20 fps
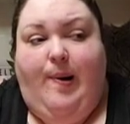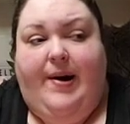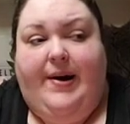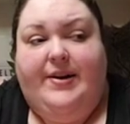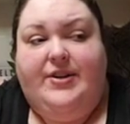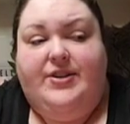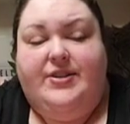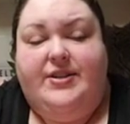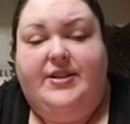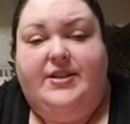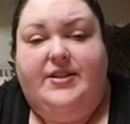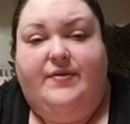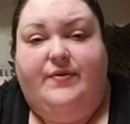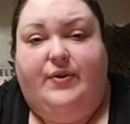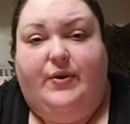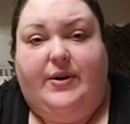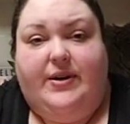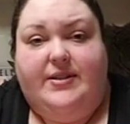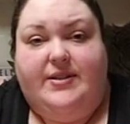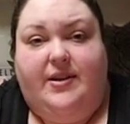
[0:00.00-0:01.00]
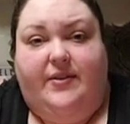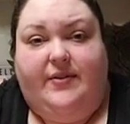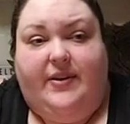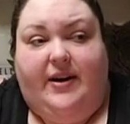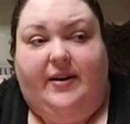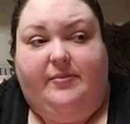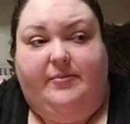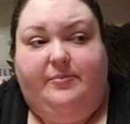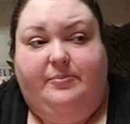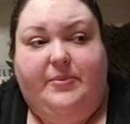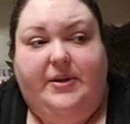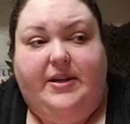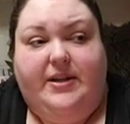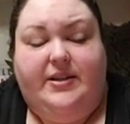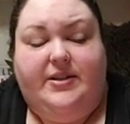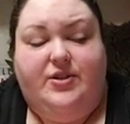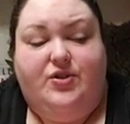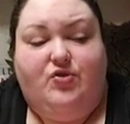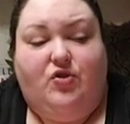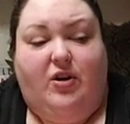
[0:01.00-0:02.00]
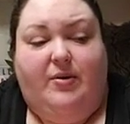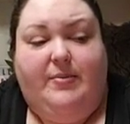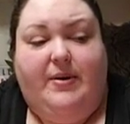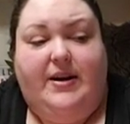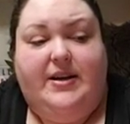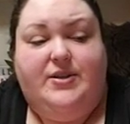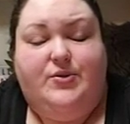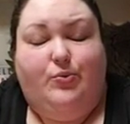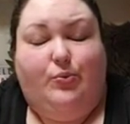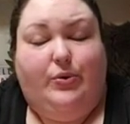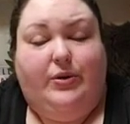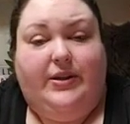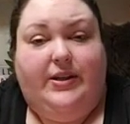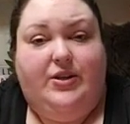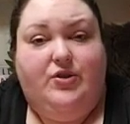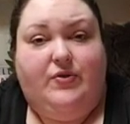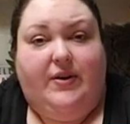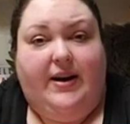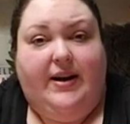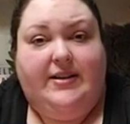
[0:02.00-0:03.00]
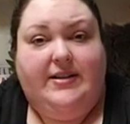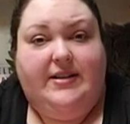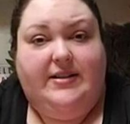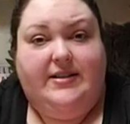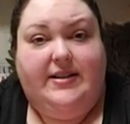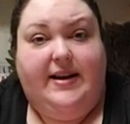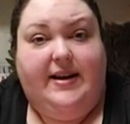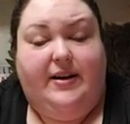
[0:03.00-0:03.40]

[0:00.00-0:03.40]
I just need to focus on that, because drama has really dragged me